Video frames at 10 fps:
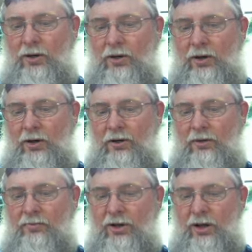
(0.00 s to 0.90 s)

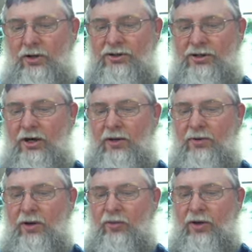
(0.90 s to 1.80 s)
because he's telling him
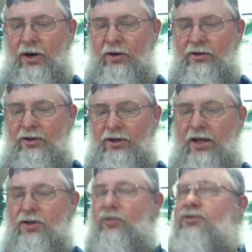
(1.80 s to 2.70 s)
to go there, to
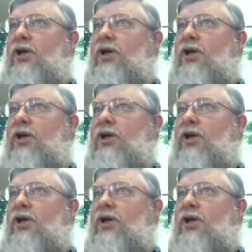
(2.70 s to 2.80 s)
take those